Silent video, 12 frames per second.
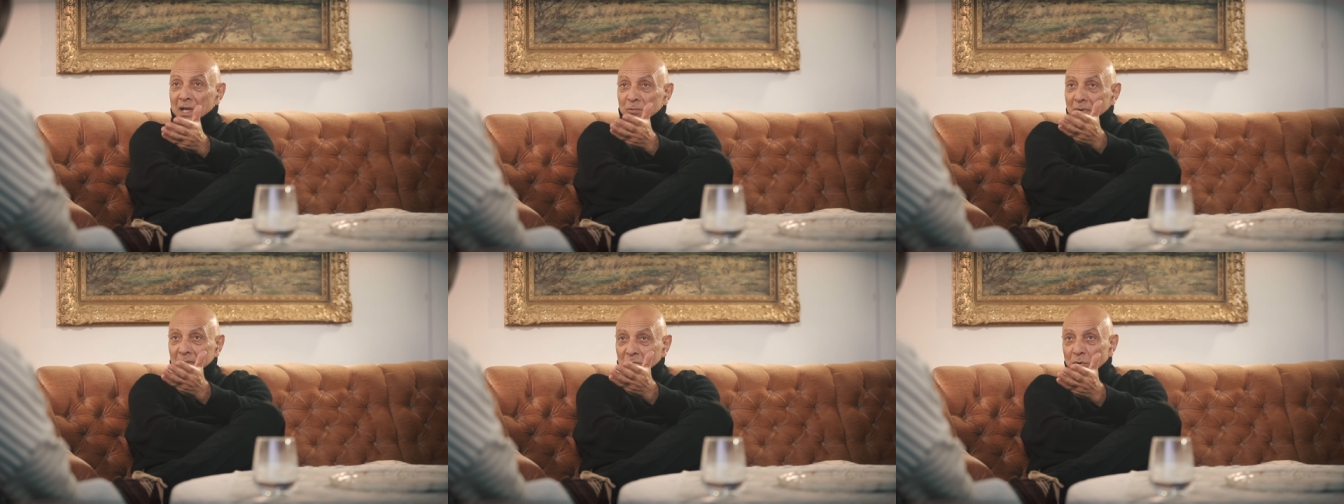How
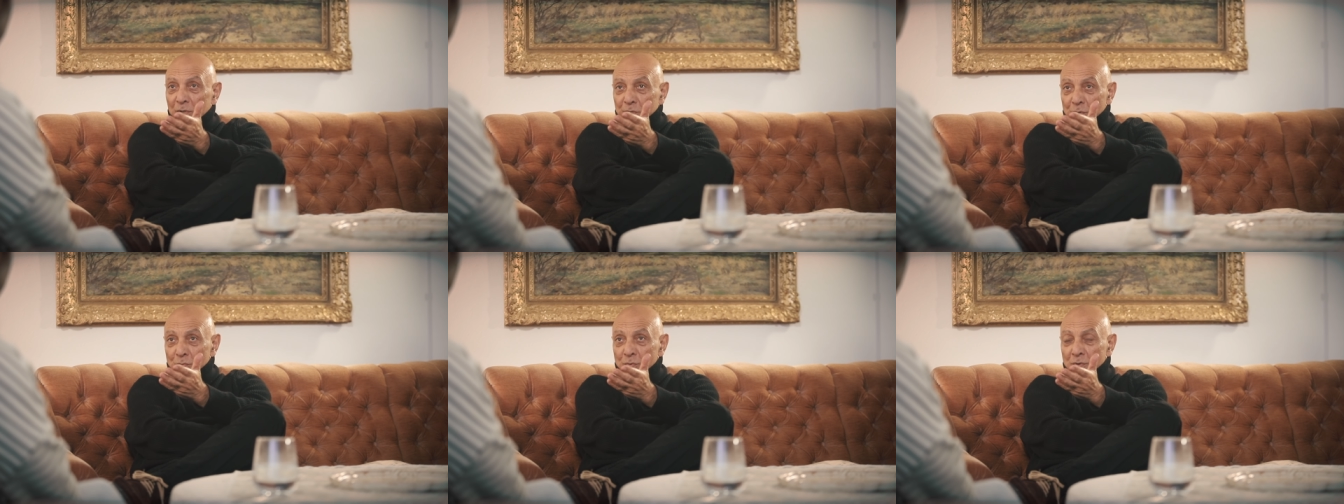do I call
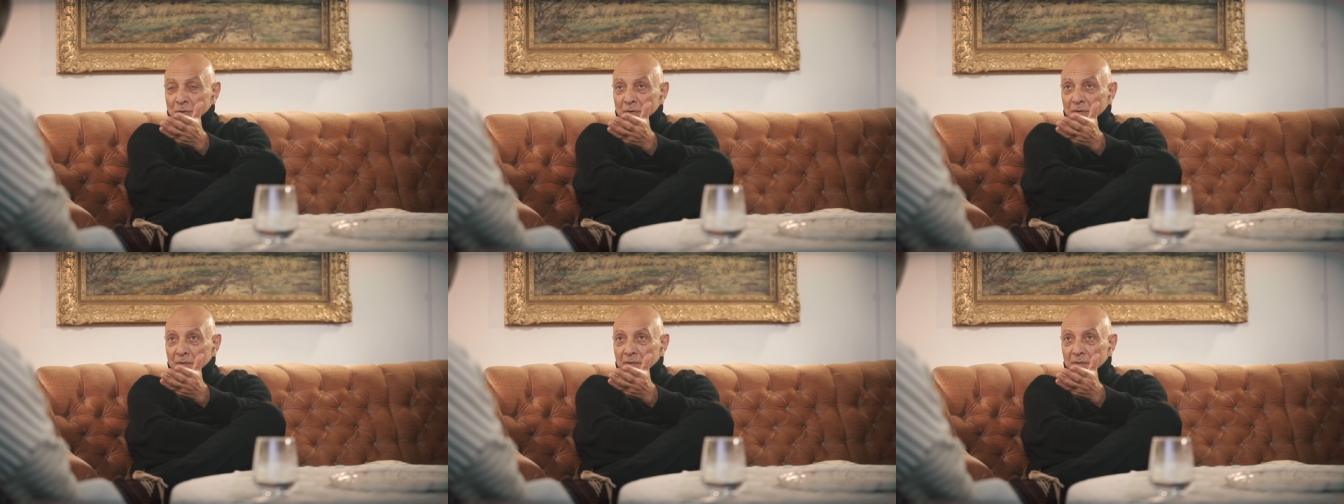you
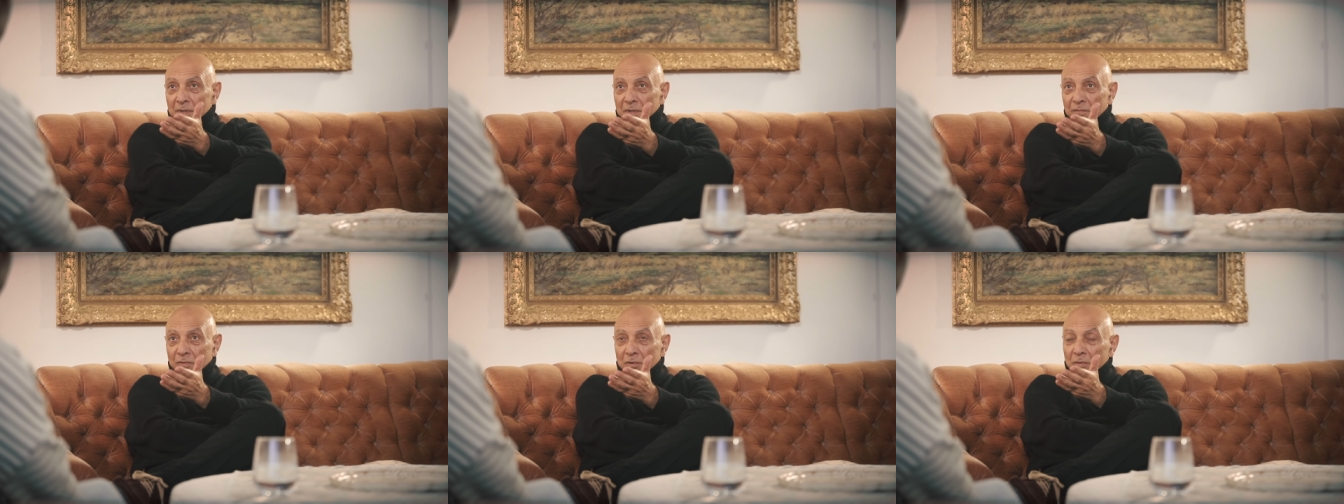
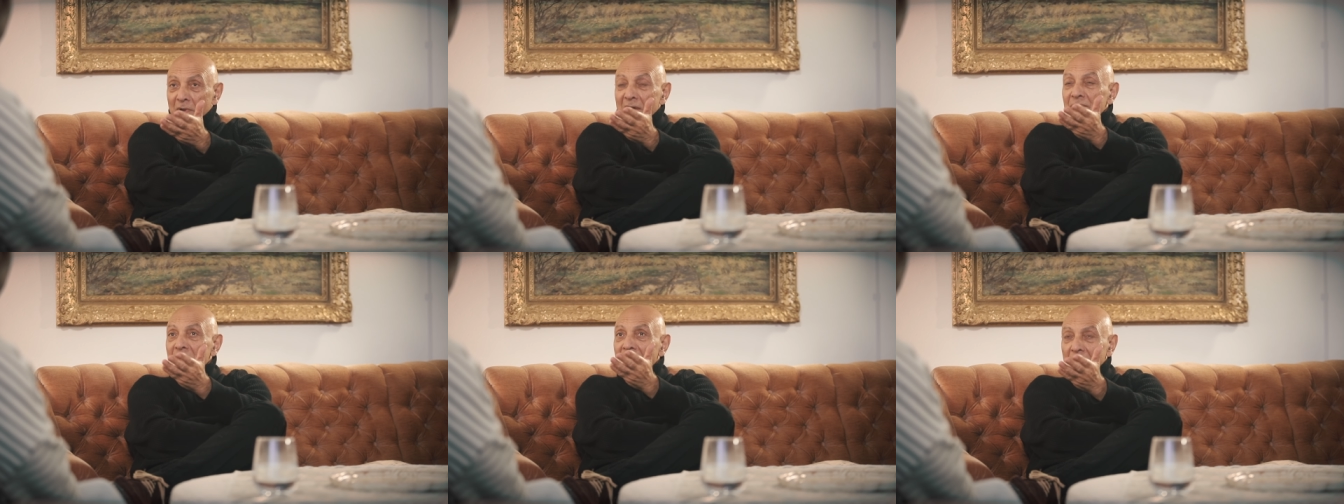if you don't
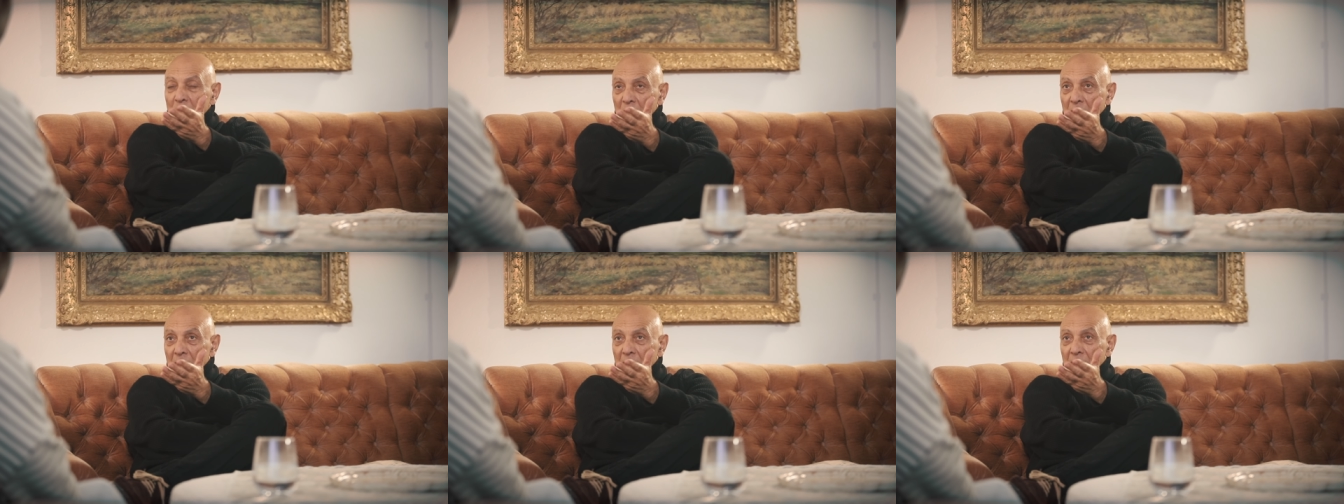have a name?
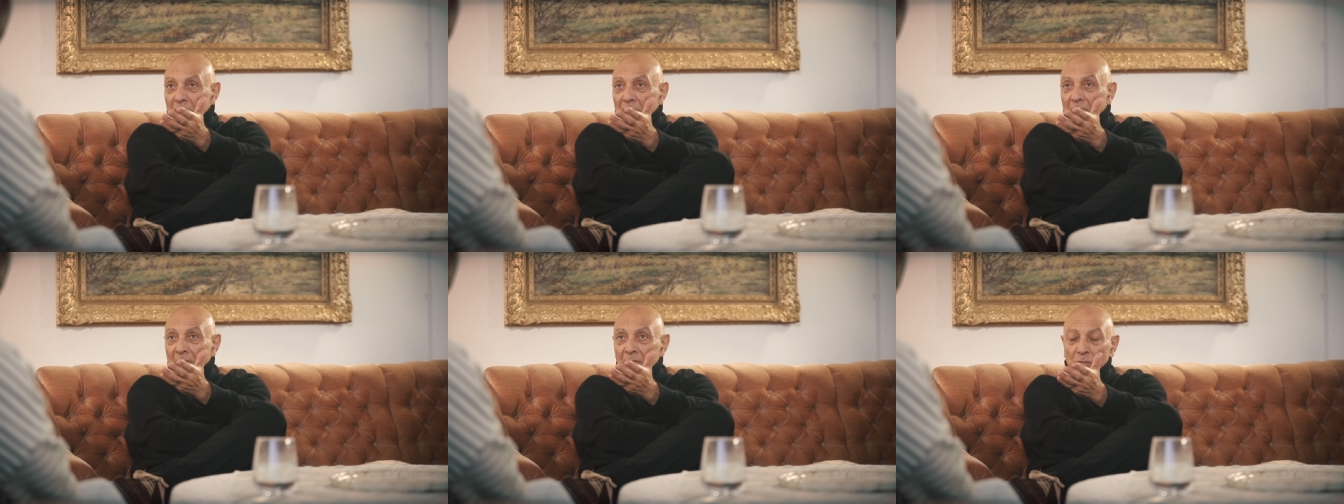
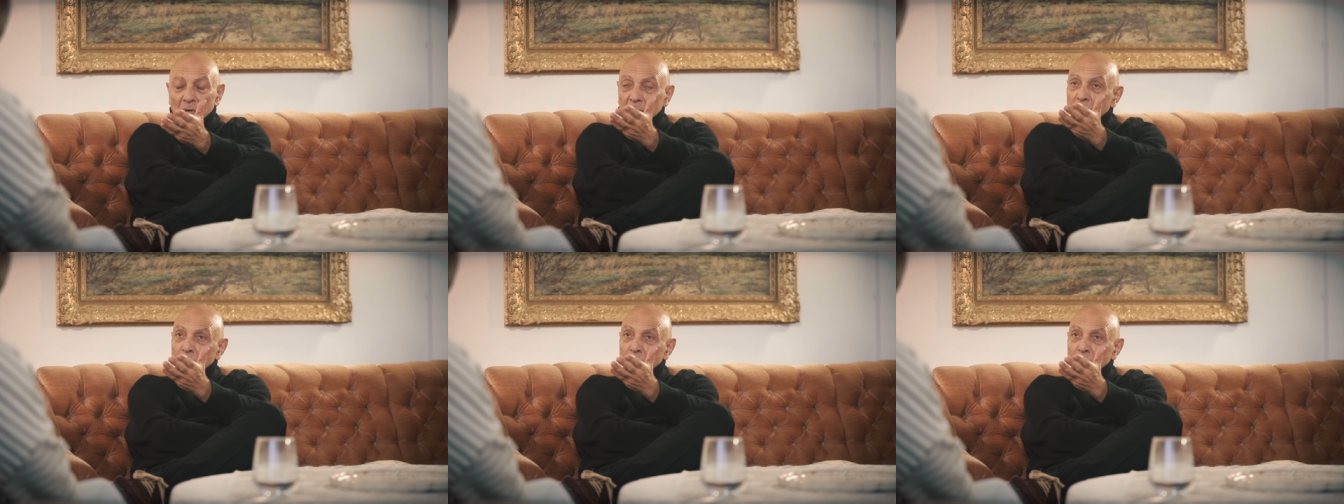How do I